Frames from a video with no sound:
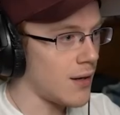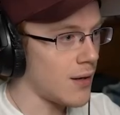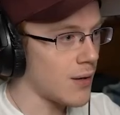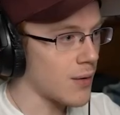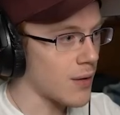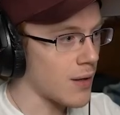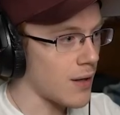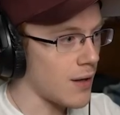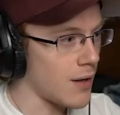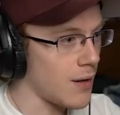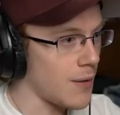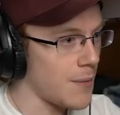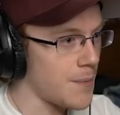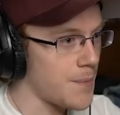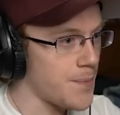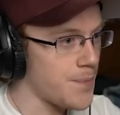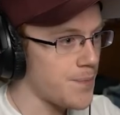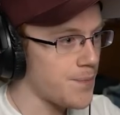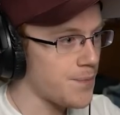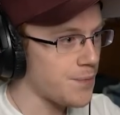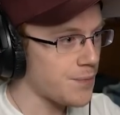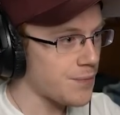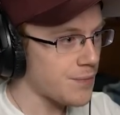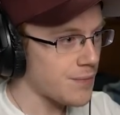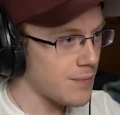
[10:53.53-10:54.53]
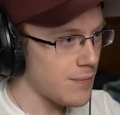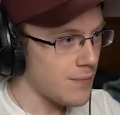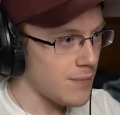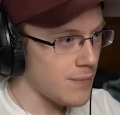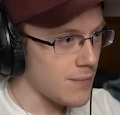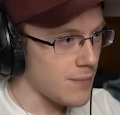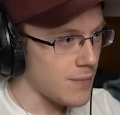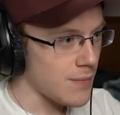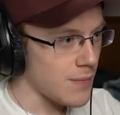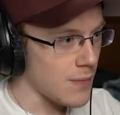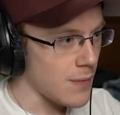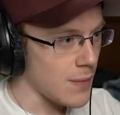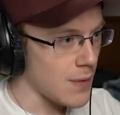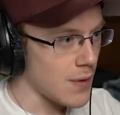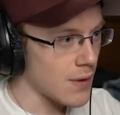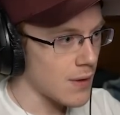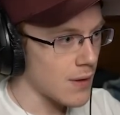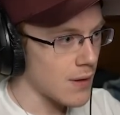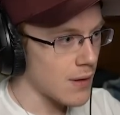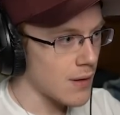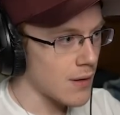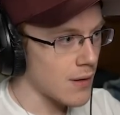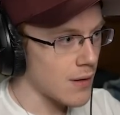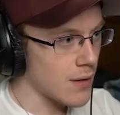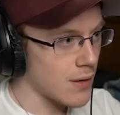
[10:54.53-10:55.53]
Okay.
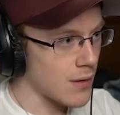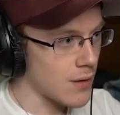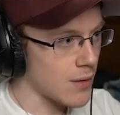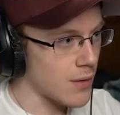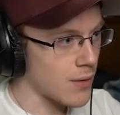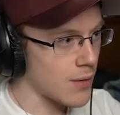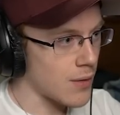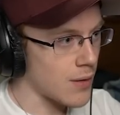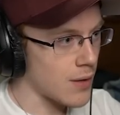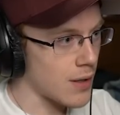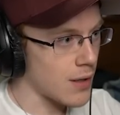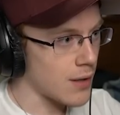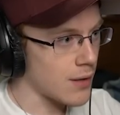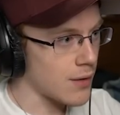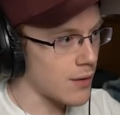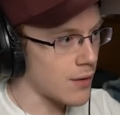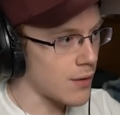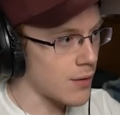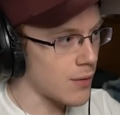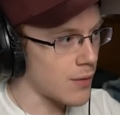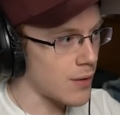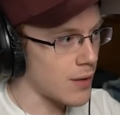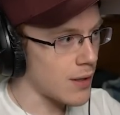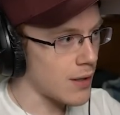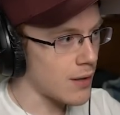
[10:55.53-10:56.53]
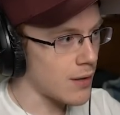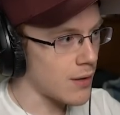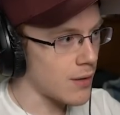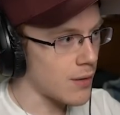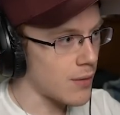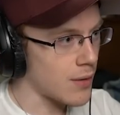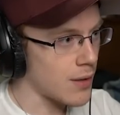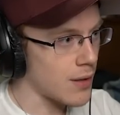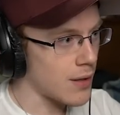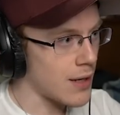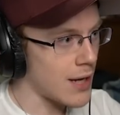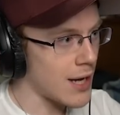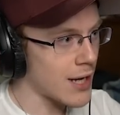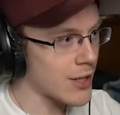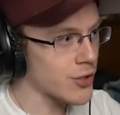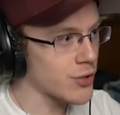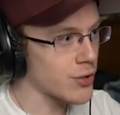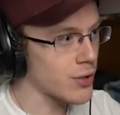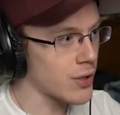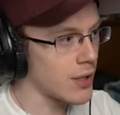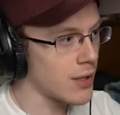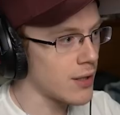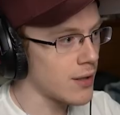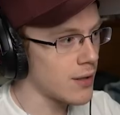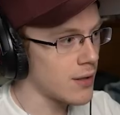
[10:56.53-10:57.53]
Alright, alright, alright.
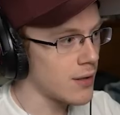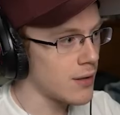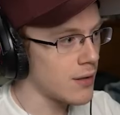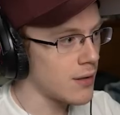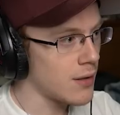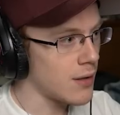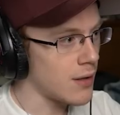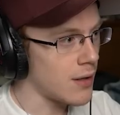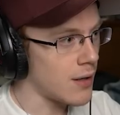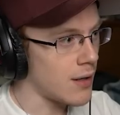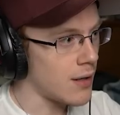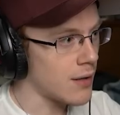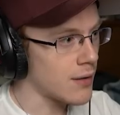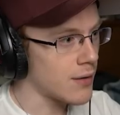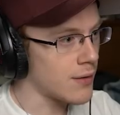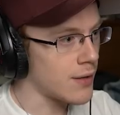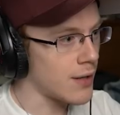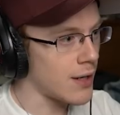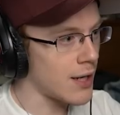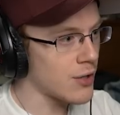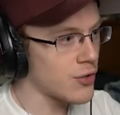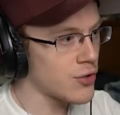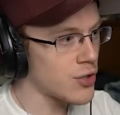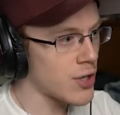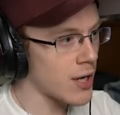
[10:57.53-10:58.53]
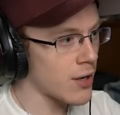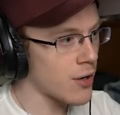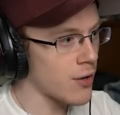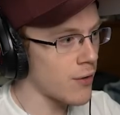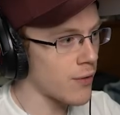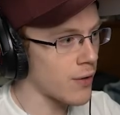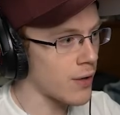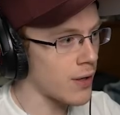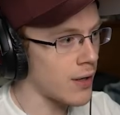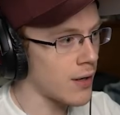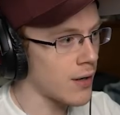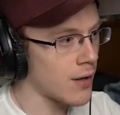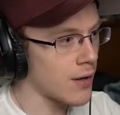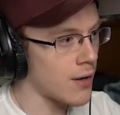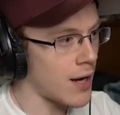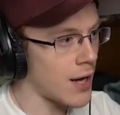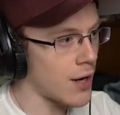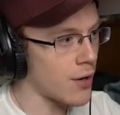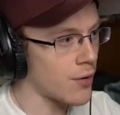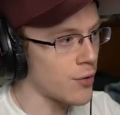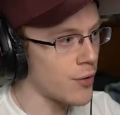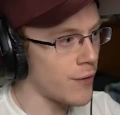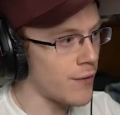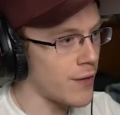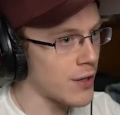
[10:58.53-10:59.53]
Actually, did I check over here? I
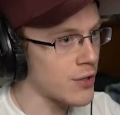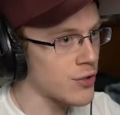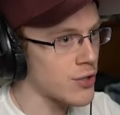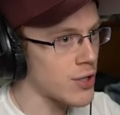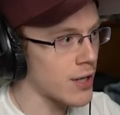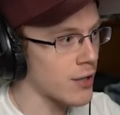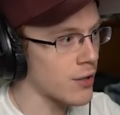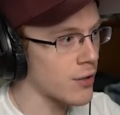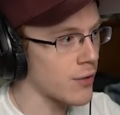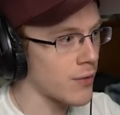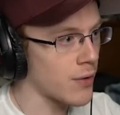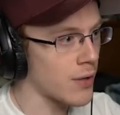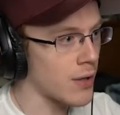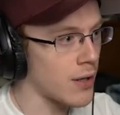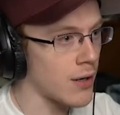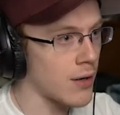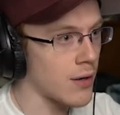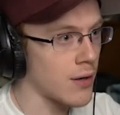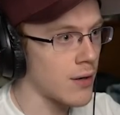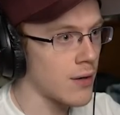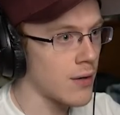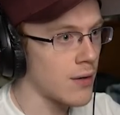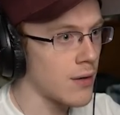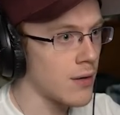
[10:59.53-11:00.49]
don't know if I checked over here.